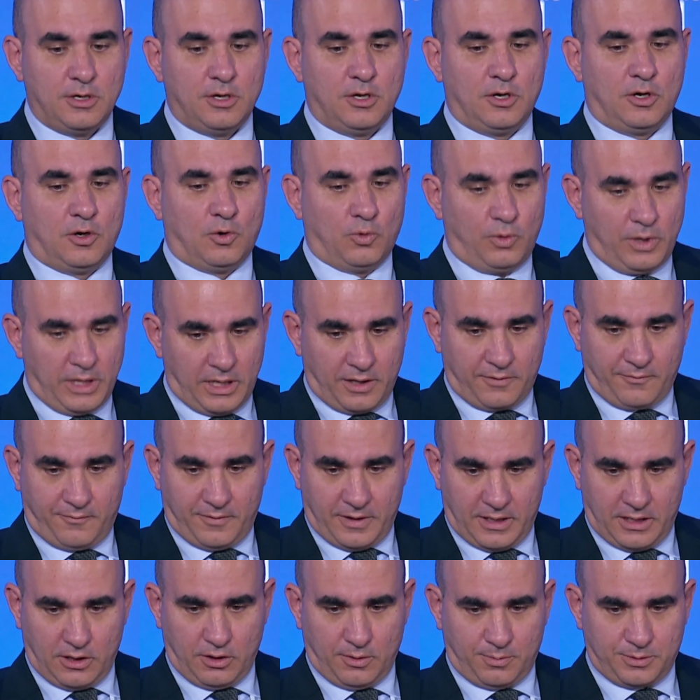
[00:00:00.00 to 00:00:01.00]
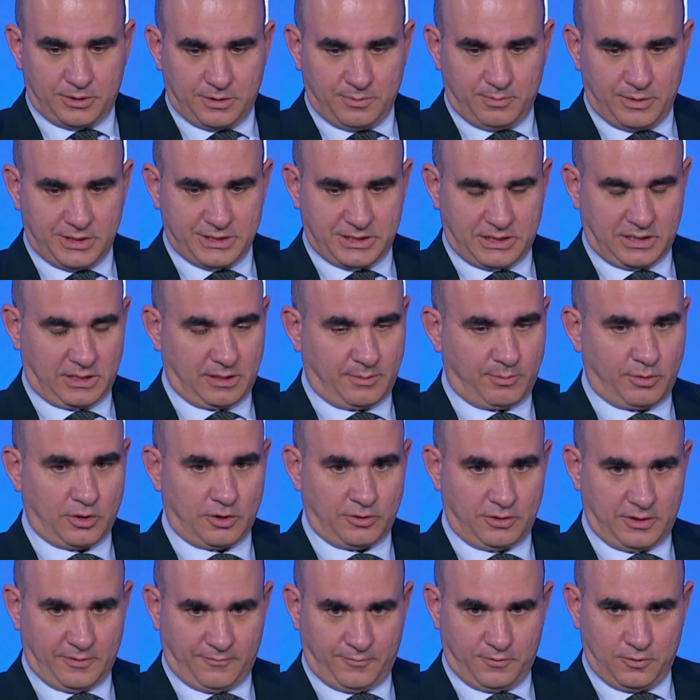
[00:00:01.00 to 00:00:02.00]
we are very optimistic about
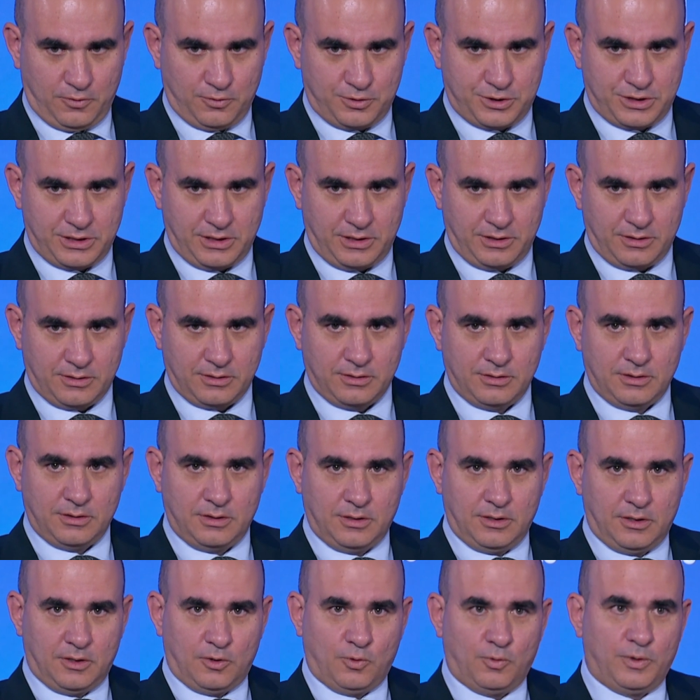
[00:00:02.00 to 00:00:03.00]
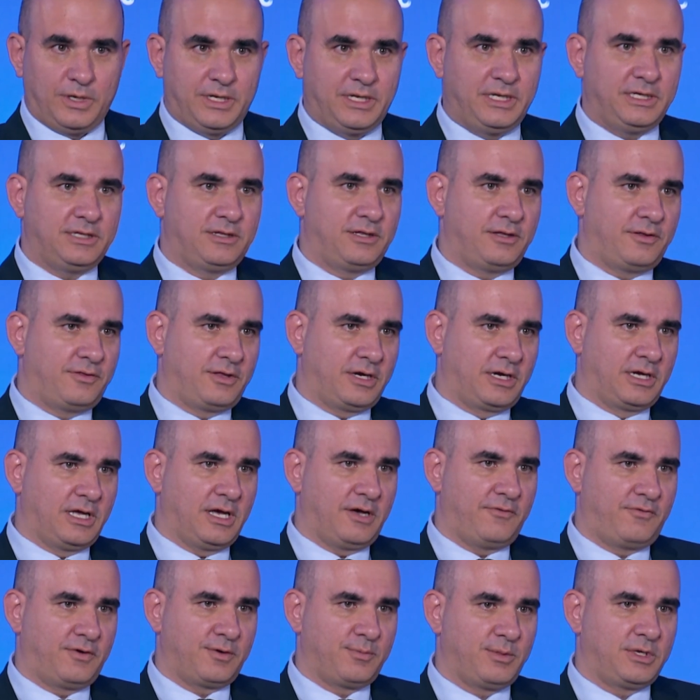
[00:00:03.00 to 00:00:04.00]
the future. We need the
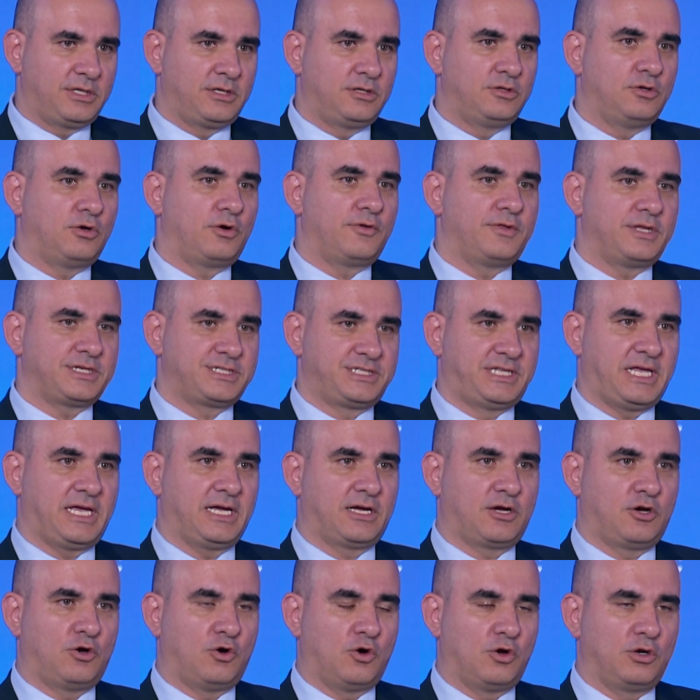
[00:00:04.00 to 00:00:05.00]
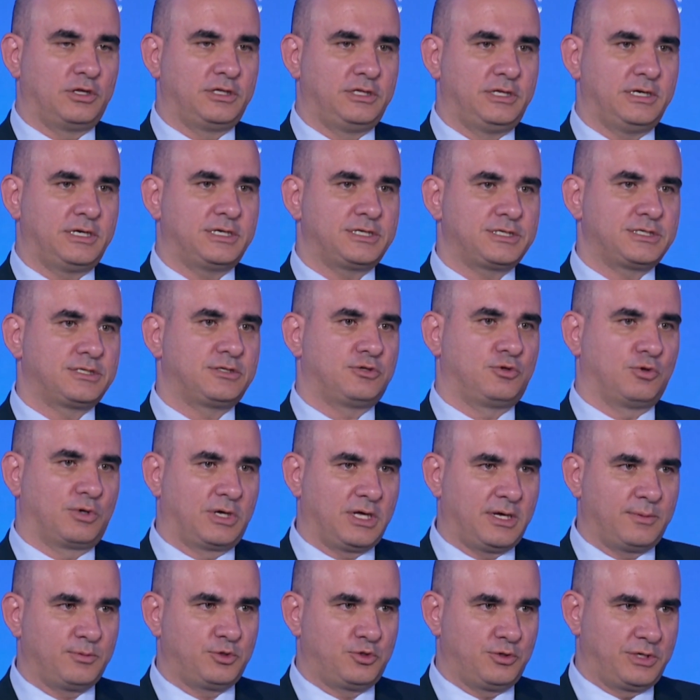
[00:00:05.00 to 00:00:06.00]
government and all the stakeholders to
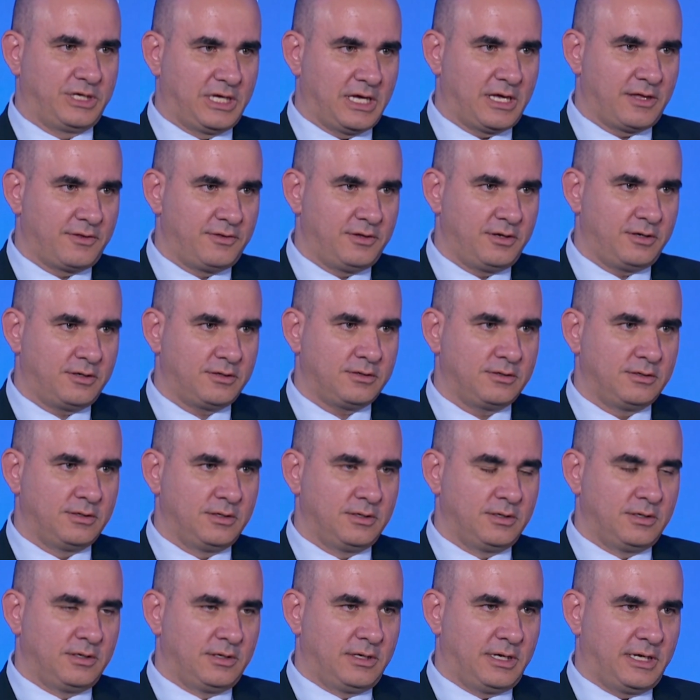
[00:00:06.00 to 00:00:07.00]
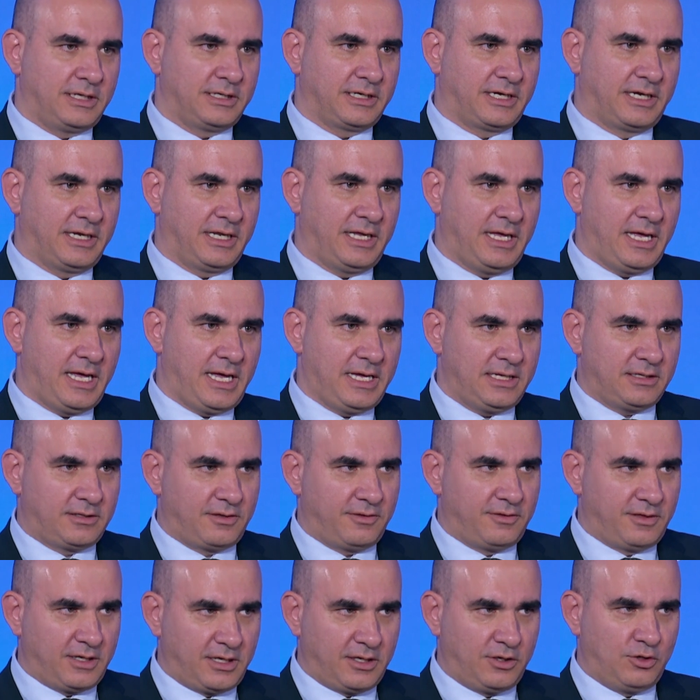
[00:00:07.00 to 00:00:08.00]
come together and create
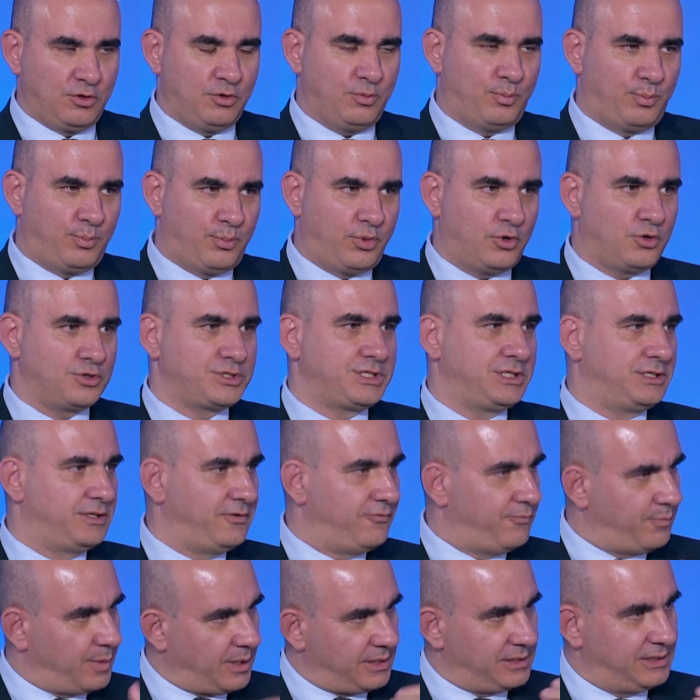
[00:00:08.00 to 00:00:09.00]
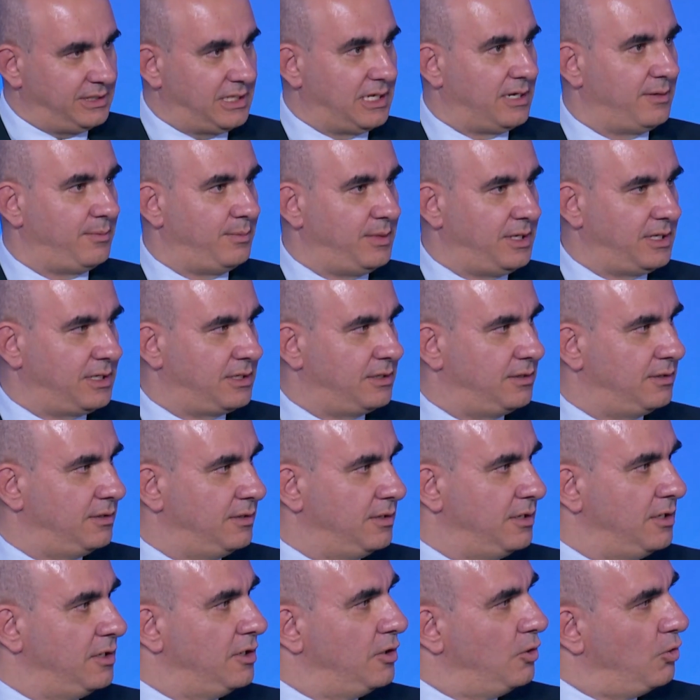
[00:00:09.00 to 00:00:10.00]
the new positive pandemic.
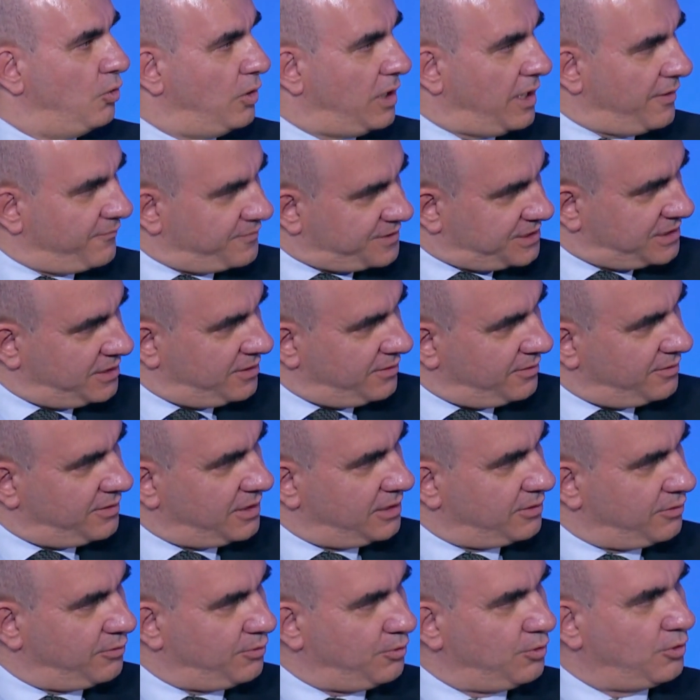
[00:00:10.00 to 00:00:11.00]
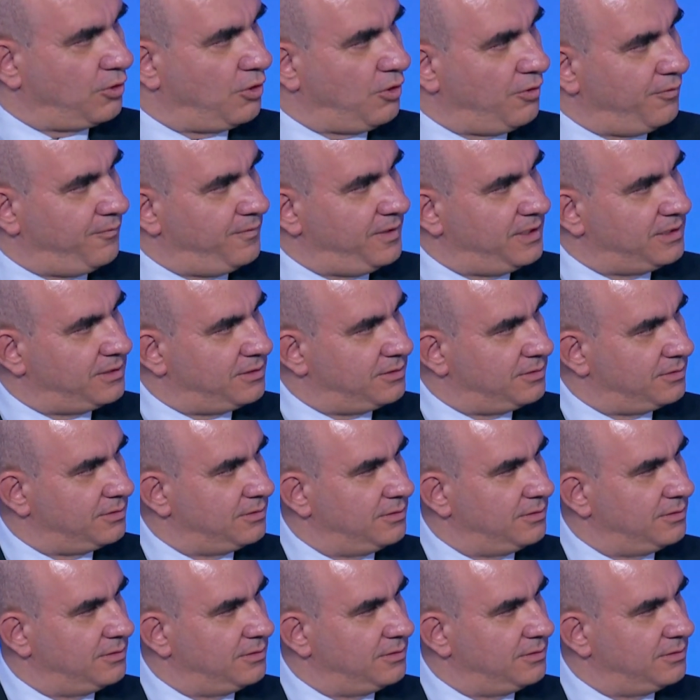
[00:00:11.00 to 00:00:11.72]
We have seen that through COVID,